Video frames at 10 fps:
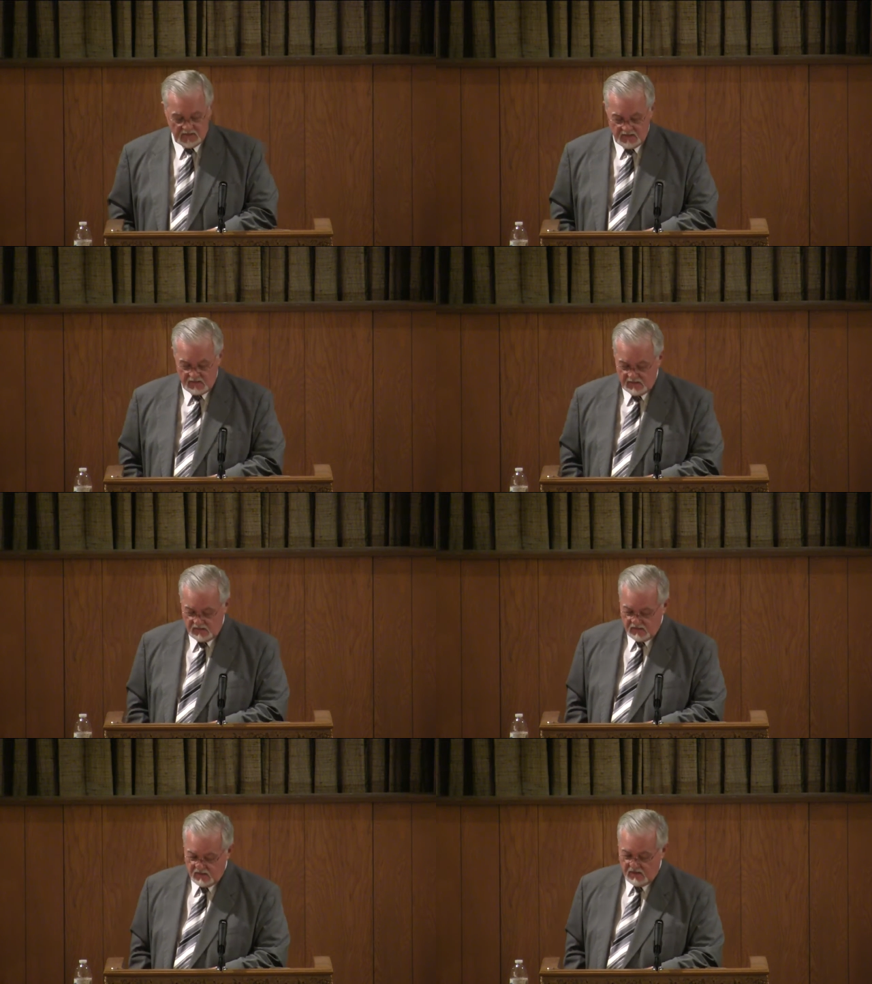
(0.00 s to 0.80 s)

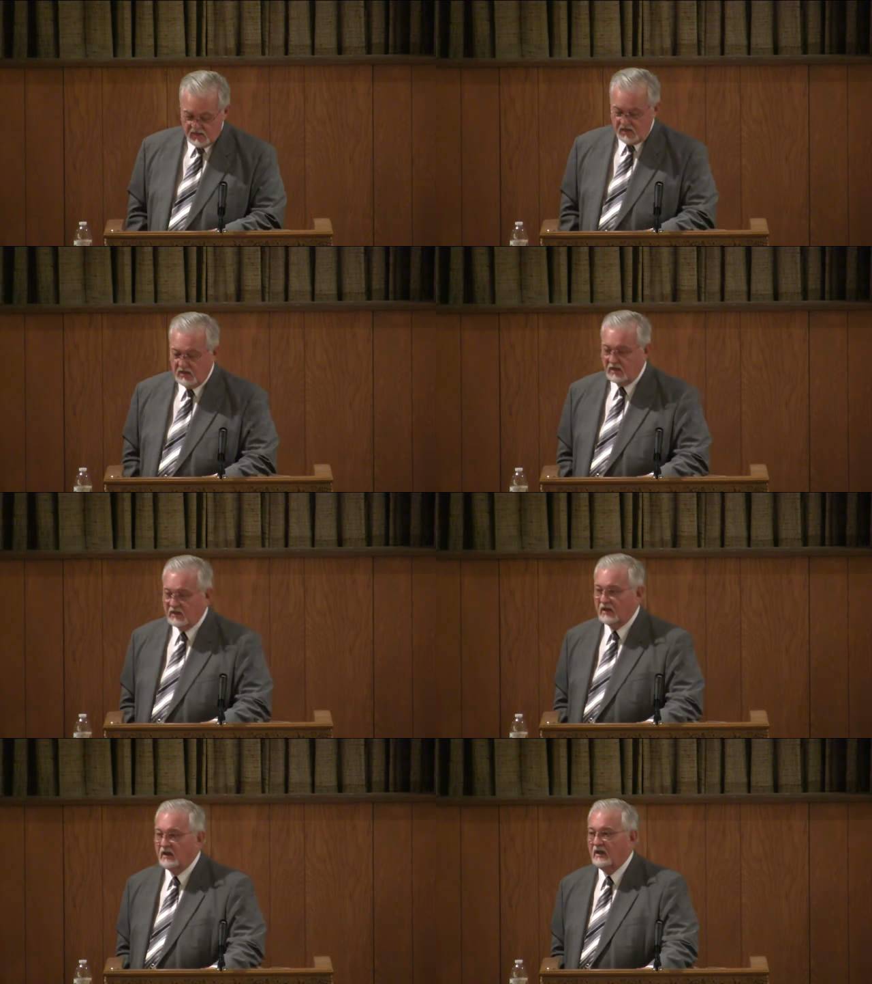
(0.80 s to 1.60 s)

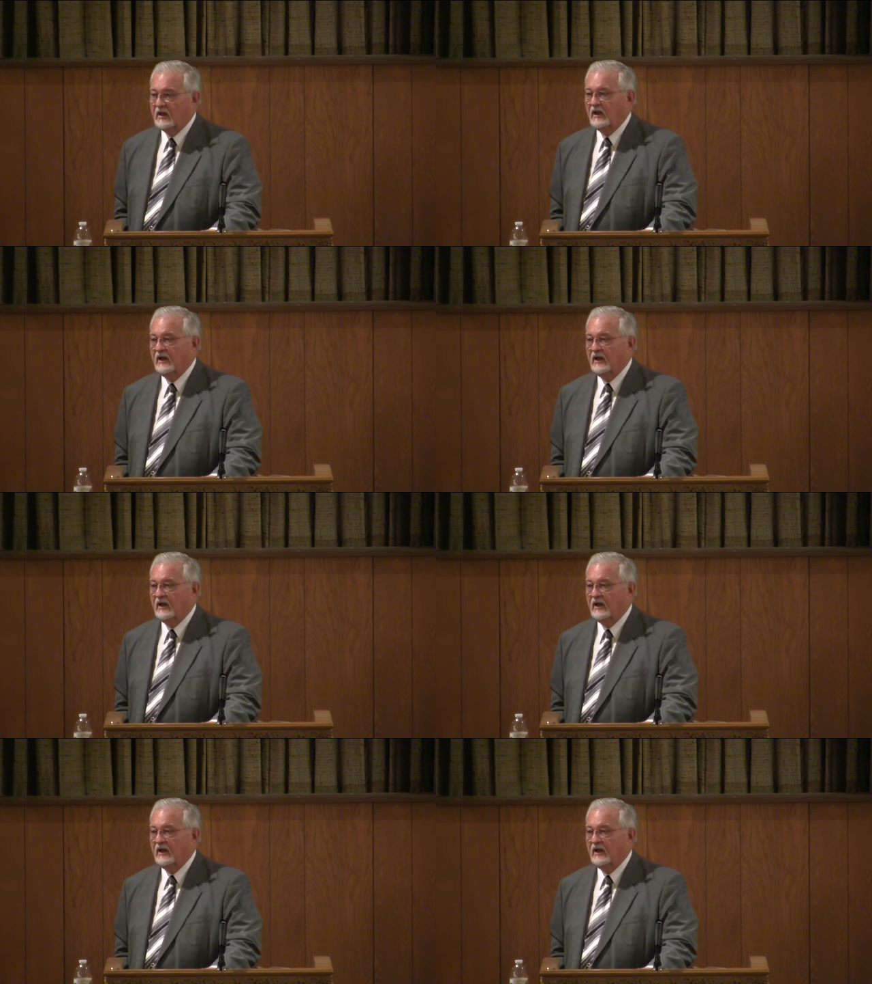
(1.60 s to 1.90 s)
Nobody speaks.